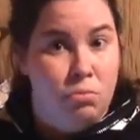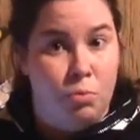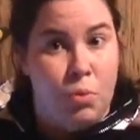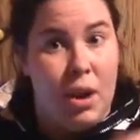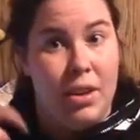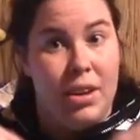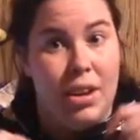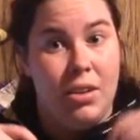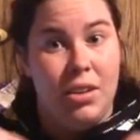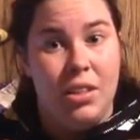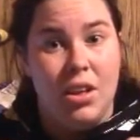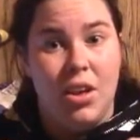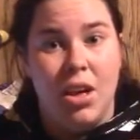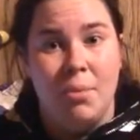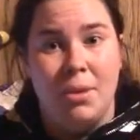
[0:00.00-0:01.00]
write down in the
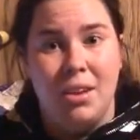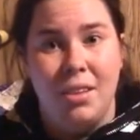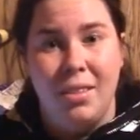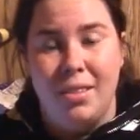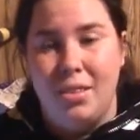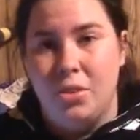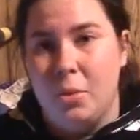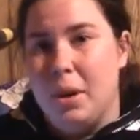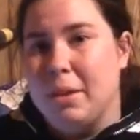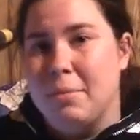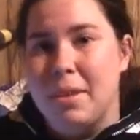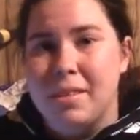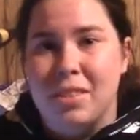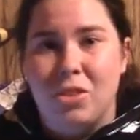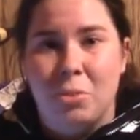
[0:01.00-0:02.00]
comments, direct
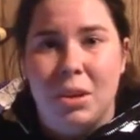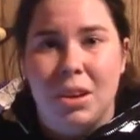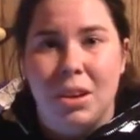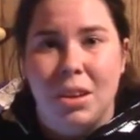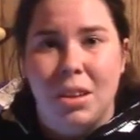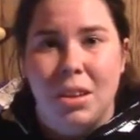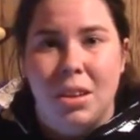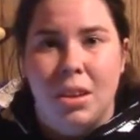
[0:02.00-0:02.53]
message me.